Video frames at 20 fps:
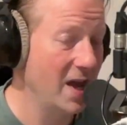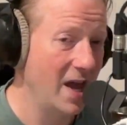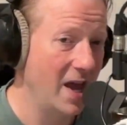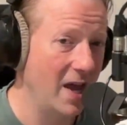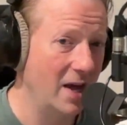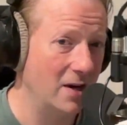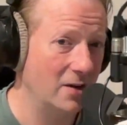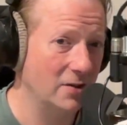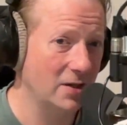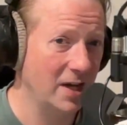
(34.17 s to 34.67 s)

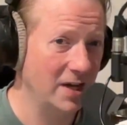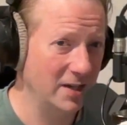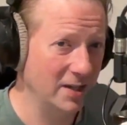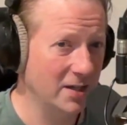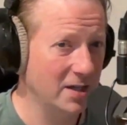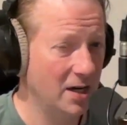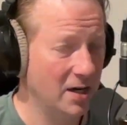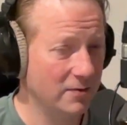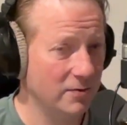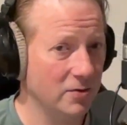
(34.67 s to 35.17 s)
And I'll kind of
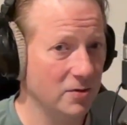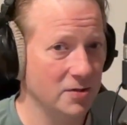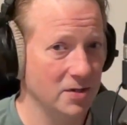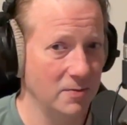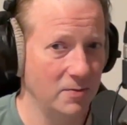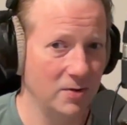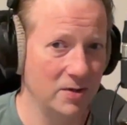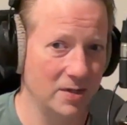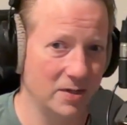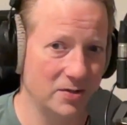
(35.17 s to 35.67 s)
cover some
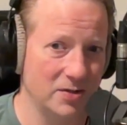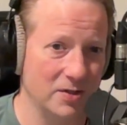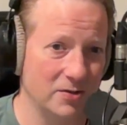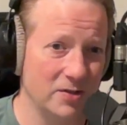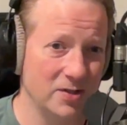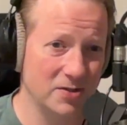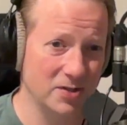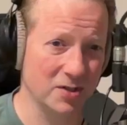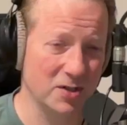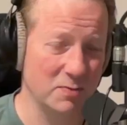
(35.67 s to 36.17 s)
of this, at
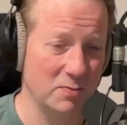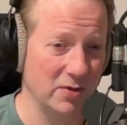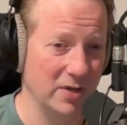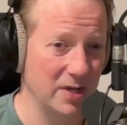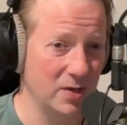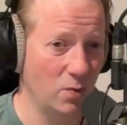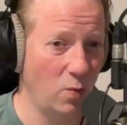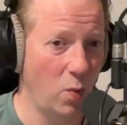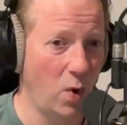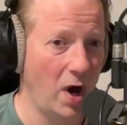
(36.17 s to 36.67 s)
least
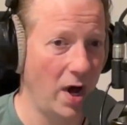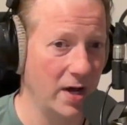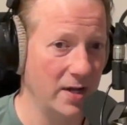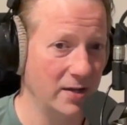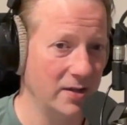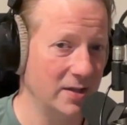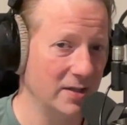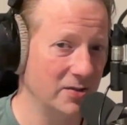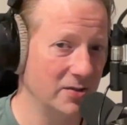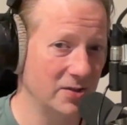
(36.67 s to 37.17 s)
explain why
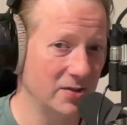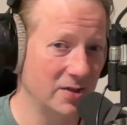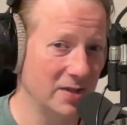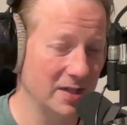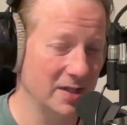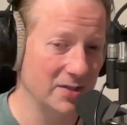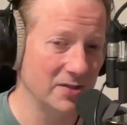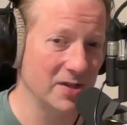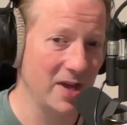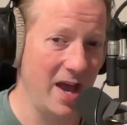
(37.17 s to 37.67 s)
these
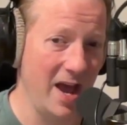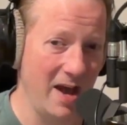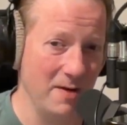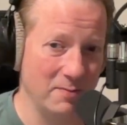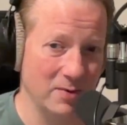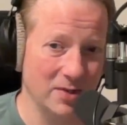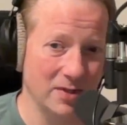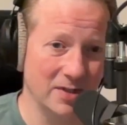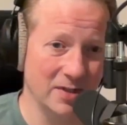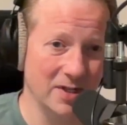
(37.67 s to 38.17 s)
things
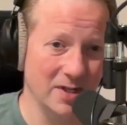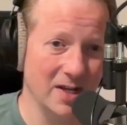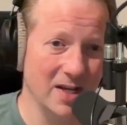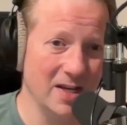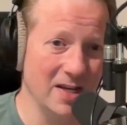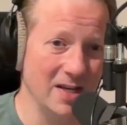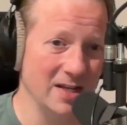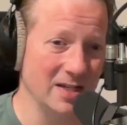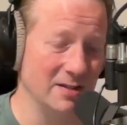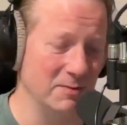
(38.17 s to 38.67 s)
happen,
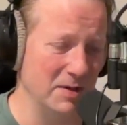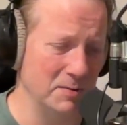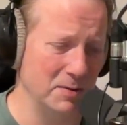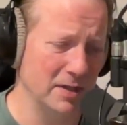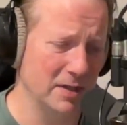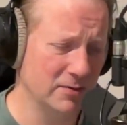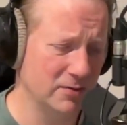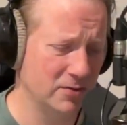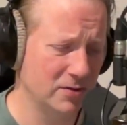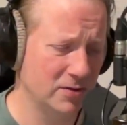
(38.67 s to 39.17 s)
and maybe
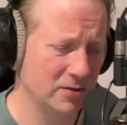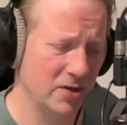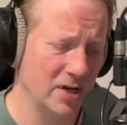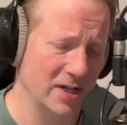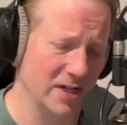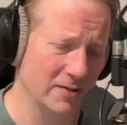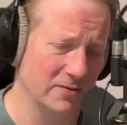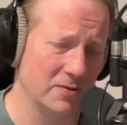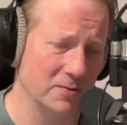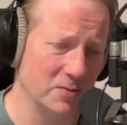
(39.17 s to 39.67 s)
try and
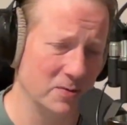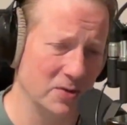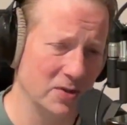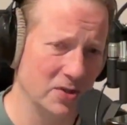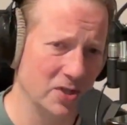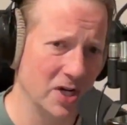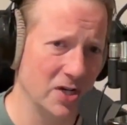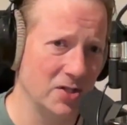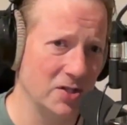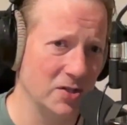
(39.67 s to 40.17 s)
give some
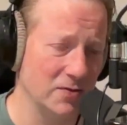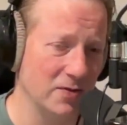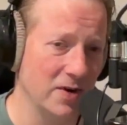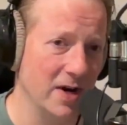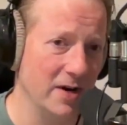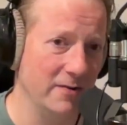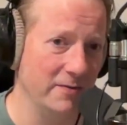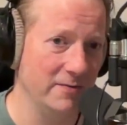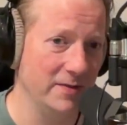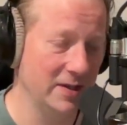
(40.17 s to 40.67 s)
suggestions for how
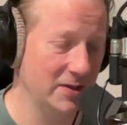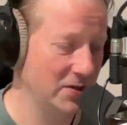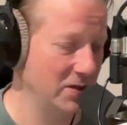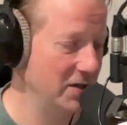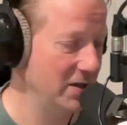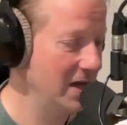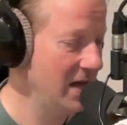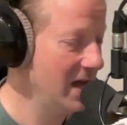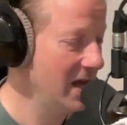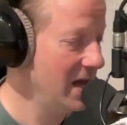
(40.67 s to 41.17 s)
to fix it.